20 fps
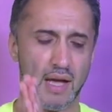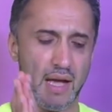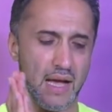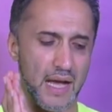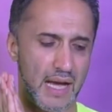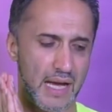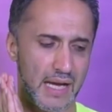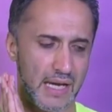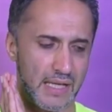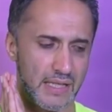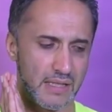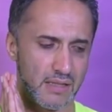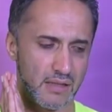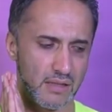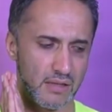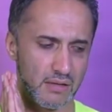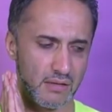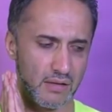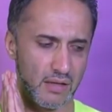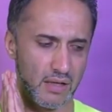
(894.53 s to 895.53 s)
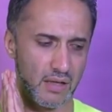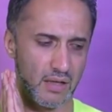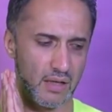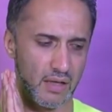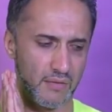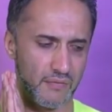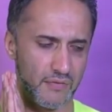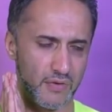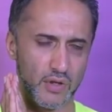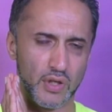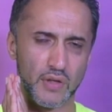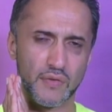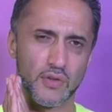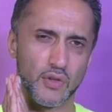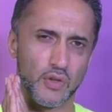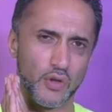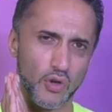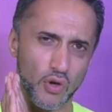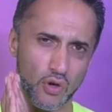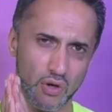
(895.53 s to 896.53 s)
And uh, for if
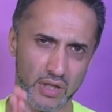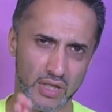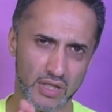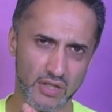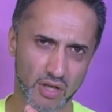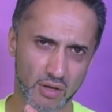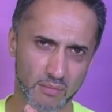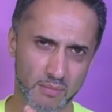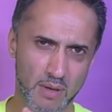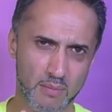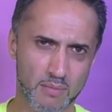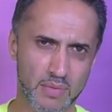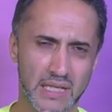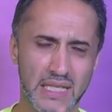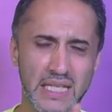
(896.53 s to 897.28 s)
you're not an E-Zone member,